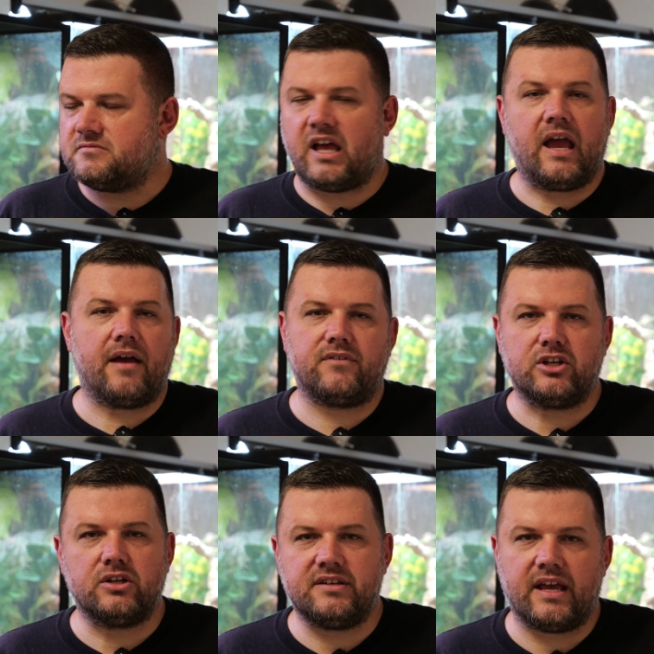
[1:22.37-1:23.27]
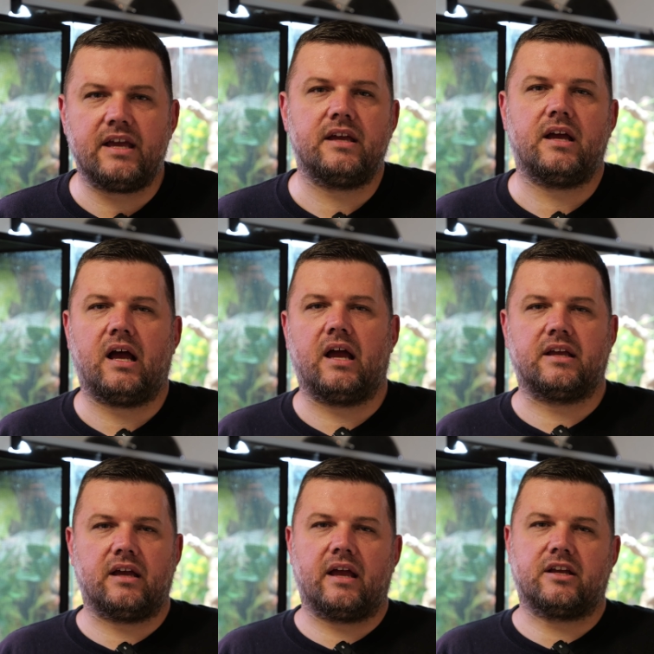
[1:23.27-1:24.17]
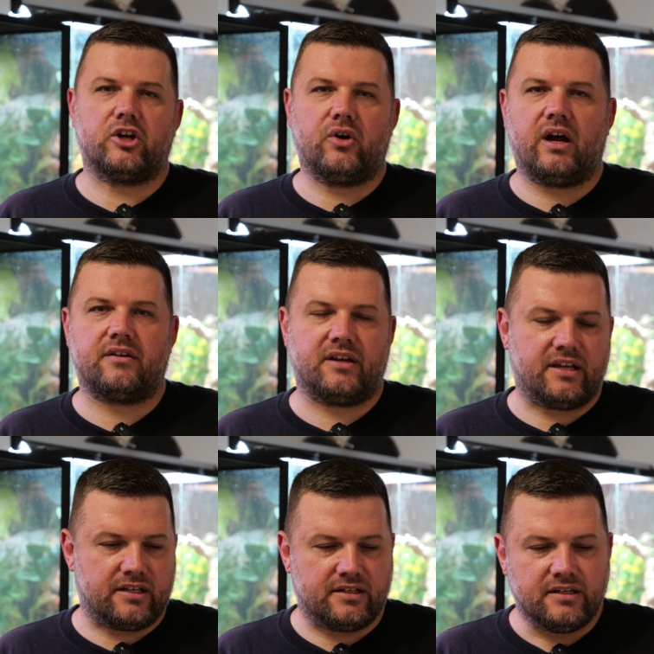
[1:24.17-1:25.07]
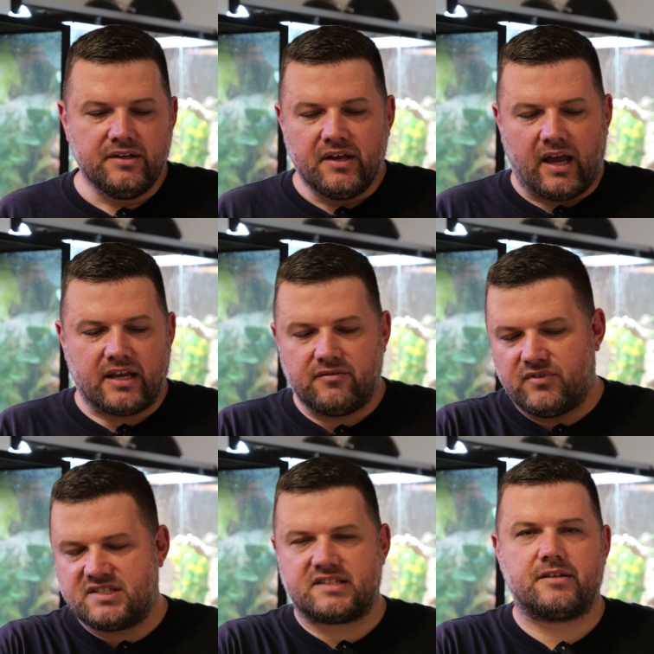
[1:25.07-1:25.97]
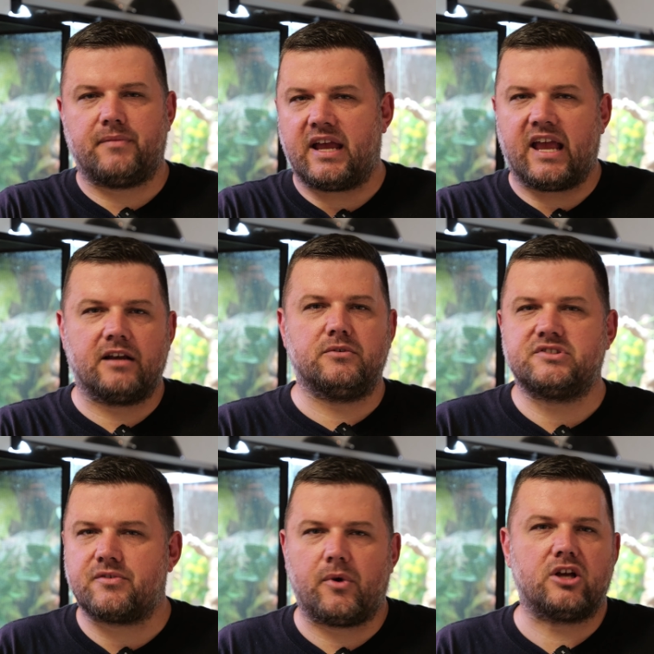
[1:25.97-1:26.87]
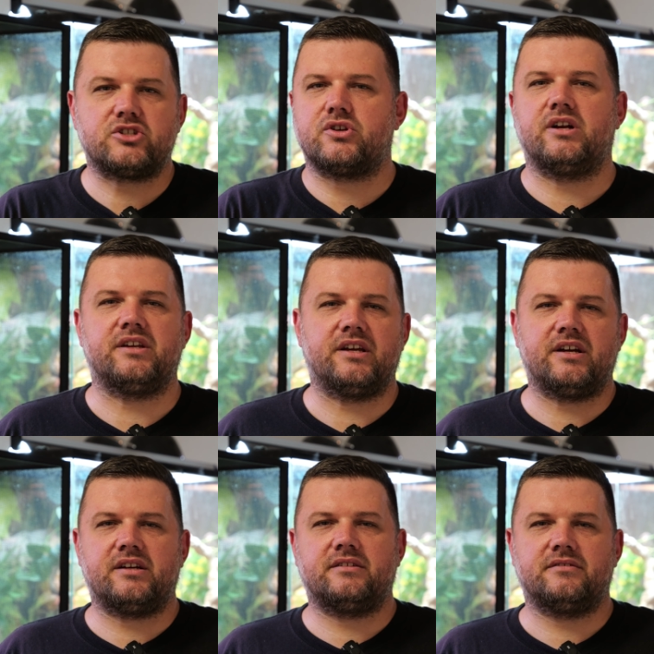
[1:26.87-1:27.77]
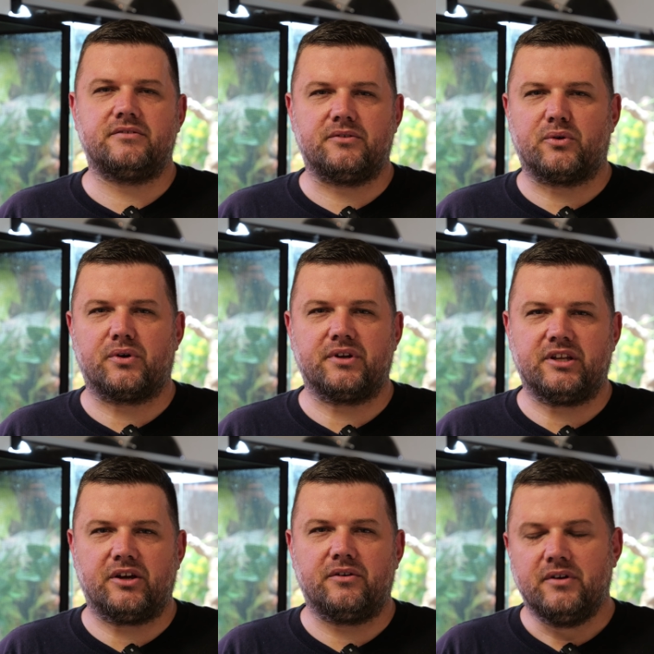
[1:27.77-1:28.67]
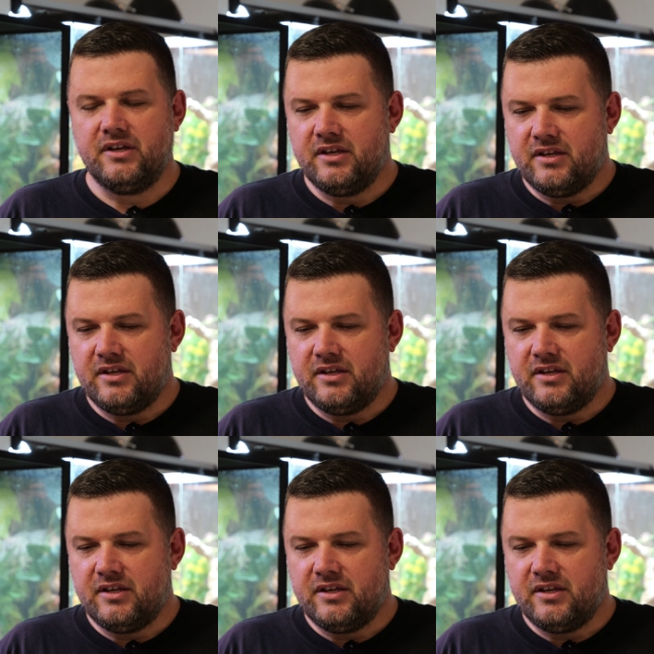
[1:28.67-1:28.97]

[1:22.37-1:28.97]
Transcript: not having a good day, I, I, can go out and I can I can visit some of my animals from Australia or you know